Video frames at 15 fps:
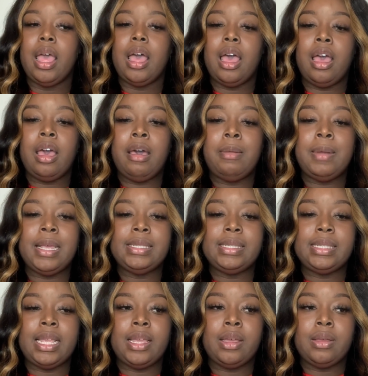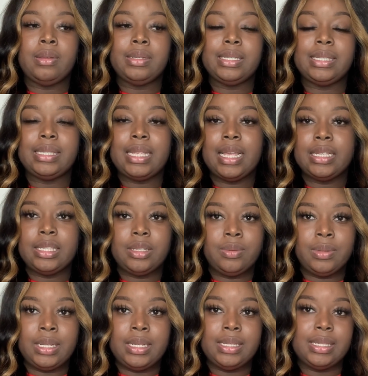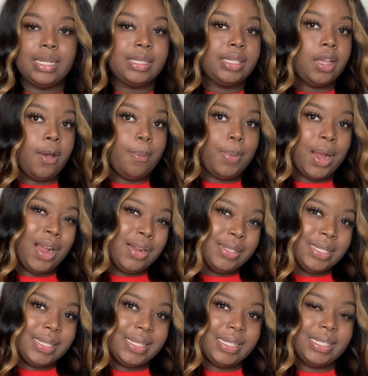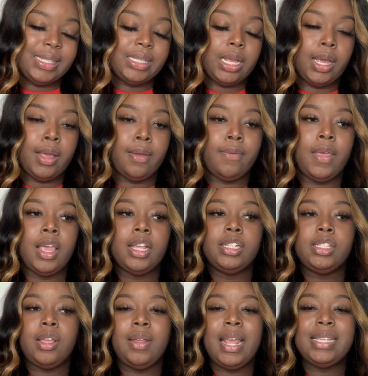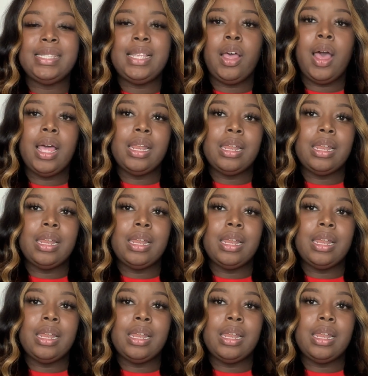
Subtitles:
They sell accessories, they sell purses and stuff. So they sell a